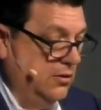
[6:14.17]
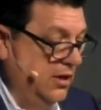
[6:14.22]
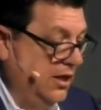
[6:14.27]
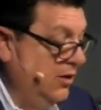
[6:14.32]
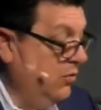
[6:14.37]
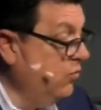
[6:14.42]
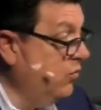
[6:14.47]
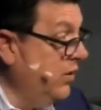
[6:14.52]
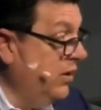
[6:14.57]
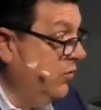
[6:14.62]

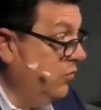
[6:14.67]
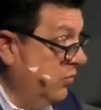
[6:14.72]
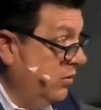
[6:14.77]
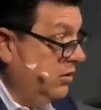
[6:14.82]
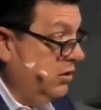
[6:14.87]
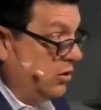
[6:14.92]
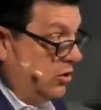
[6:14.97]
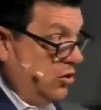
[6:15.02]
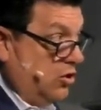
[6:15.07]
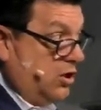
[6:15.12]
It went
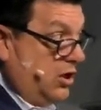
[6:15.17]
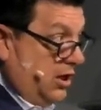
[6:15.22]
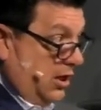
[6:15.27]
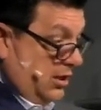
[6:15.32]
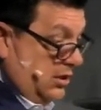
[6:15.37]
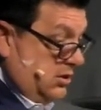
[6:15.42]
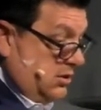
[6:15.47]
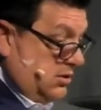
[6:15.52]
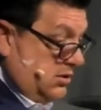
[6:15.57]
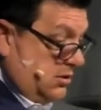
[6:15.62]
with the
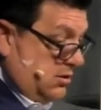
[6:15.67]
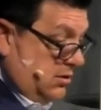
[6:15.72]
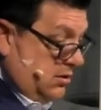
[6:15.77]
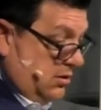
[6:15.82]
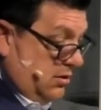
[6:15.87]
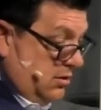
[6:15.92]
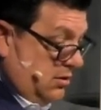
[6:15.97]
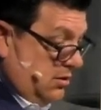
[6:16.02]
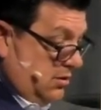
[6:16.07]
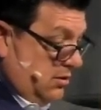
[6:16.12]
cookies.
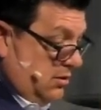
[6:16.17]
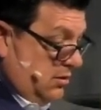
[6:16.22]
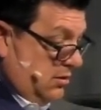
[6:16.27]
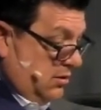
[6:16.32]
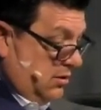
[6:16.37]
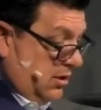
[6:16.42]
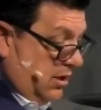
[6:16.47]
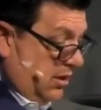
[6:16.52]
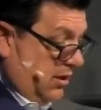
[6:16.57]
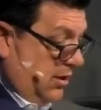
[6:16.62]

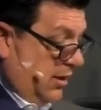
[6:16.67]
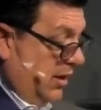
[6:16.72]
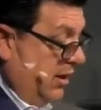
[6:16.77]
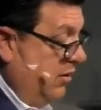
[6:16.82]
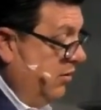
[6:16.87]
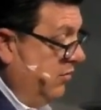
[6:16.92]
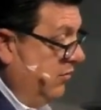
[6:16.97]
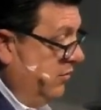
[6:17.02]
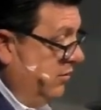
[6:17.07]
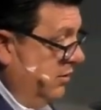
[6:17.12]
And
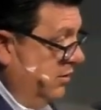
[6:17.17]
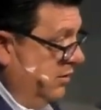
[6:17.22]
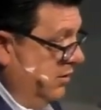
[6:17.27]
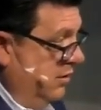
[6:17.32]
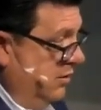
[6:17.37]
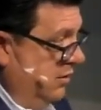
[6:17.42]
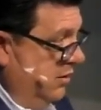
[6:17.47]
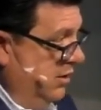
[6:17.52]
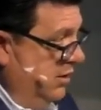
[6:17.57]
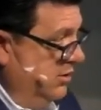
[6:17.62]
now
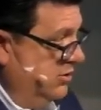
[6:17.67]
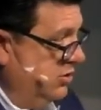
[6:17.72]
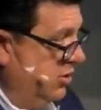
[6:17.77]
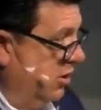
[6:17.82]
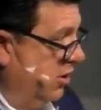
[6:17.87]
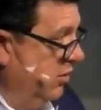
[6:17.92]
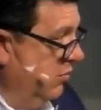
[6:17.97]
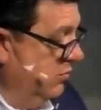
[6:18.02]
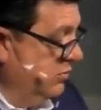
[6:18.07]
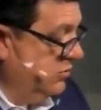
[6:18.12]
his
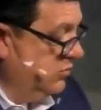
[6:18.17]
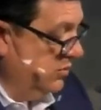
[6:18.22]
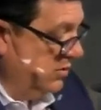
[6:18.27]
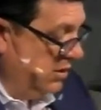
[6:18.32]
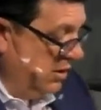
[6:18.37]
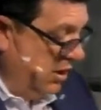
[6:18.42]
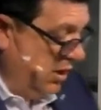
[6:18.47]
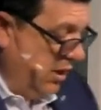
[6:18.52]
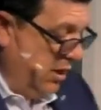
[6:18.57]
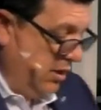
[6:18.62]
heart was
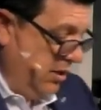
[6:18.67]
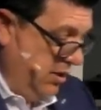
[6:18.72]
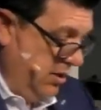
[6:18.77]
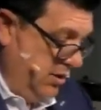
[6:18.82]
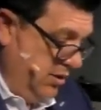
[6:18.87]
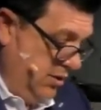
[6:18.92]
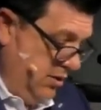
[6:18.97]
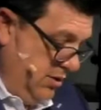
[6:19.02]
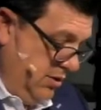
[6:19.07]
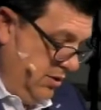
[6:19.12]
with God.
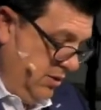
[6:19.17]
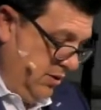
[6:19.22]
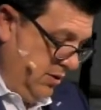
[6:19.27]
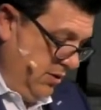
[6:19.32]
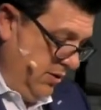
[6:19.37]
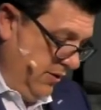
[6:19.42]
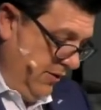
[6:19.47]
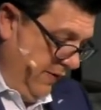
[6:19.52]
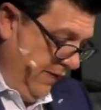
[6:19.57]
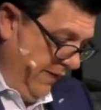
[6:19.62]

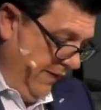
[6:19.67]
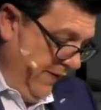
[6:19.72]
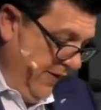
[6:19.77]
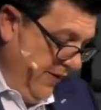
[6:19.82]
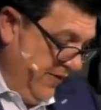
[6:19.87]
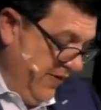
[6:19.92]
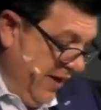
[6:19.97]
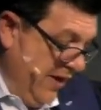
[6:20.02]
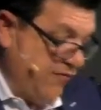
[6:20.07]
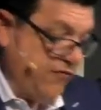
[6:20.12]

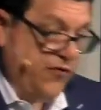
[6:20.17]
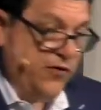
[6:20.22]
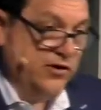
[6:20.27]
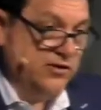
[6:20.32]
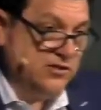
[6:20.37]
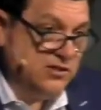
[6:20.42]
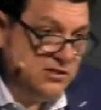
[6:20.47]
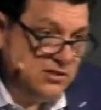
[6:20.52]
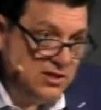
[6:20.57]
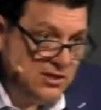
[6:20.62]
That,
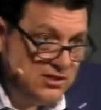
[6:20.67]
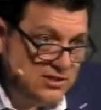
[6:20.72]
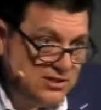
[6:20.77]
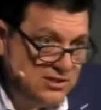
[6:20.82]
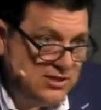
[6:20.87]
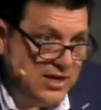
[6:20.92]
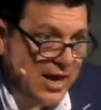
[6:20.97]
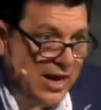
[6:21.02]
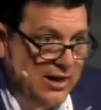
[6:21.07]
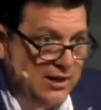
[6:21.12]
friends, is
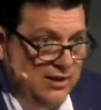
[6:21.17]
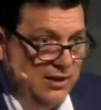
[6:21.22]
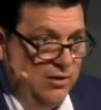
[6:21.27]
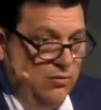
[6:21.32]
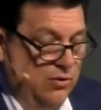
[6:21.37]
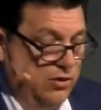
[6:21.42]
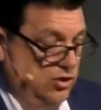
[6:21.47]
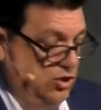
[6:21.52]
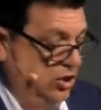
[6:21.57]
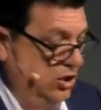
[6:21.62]
exactly
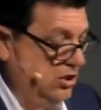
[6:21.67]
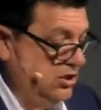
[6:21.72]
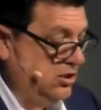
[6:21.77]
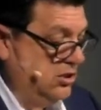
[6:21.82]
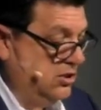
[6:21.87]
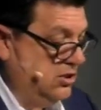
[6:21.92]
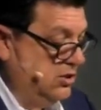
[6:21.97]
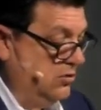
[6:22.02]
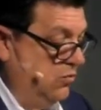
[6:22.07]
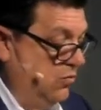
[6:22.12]
what
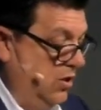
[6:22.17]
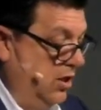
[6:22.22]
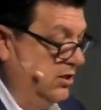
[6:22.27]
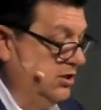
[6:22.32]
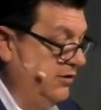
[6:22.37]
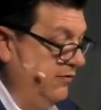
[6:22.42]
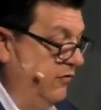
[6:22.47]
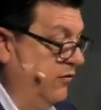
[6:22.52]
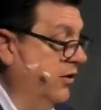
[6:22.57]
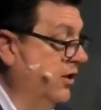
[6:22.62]
Jesus
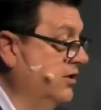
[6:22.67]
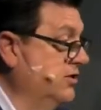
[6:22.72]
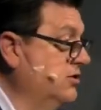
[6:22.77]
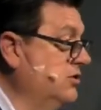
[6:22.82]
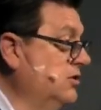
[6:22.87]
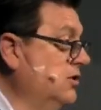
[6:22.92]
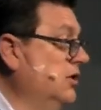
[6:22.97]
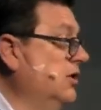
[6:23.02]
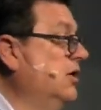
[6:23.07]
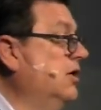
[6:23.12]
wants for
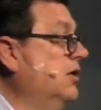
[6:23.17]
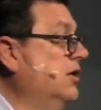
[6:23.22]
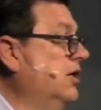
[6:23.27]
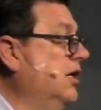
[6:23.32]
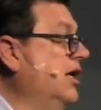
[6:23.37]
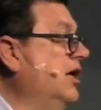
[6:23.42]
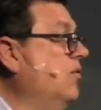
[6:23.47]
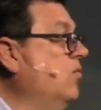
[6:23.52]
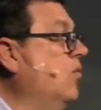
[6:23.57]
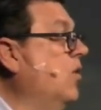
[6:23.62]
us.
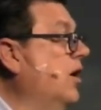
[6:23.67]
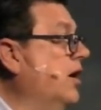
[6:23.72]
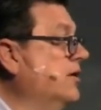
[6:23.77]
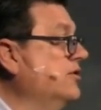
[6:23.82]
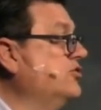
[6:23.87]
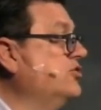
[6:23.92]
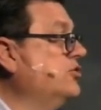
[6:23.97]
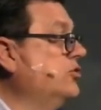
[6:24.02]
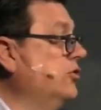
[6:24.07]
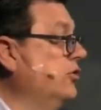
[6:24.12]
He
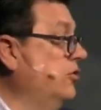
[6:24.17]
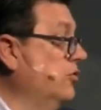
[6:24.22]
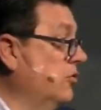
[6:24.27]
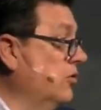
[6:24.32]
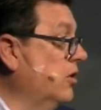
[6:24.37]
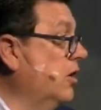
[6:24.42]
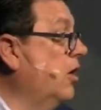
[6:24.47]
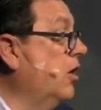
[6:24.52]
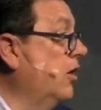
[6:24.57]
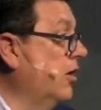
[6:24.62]
wants
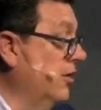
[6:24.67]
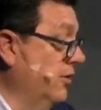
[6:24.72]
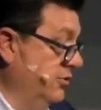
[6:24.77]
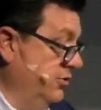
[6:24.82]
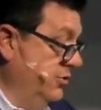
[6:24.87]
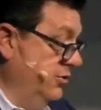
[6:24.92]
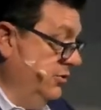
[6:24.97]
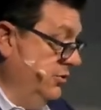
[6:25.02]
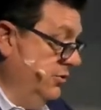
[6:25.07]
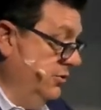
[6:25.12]
your
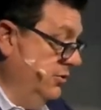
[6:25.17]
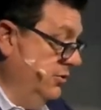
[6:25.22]
heart.